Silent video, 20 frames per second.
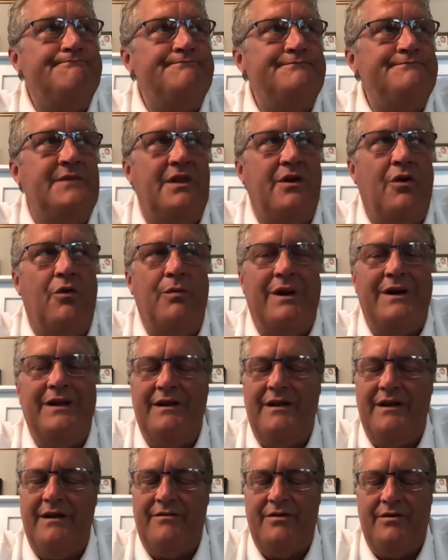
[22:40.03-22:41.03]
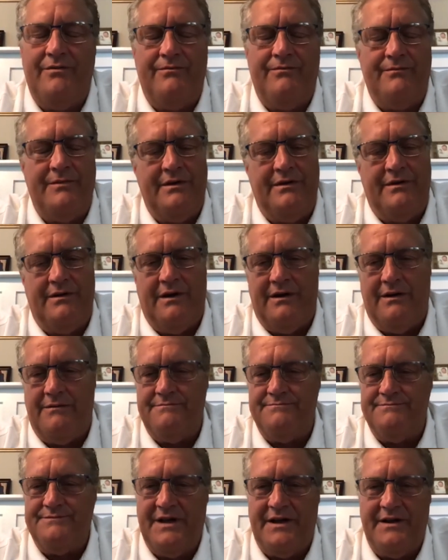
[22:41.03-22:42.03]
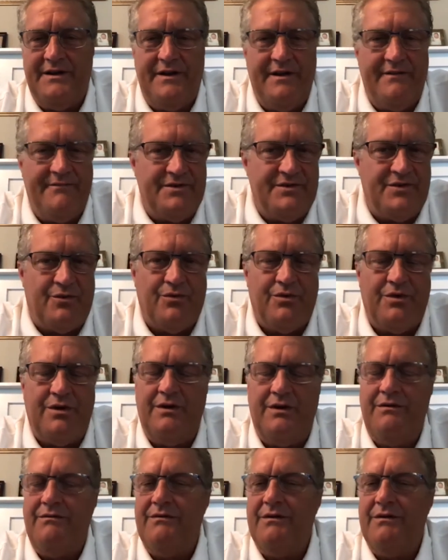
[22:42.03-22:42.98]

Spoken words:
Nobody had ever done an inventory.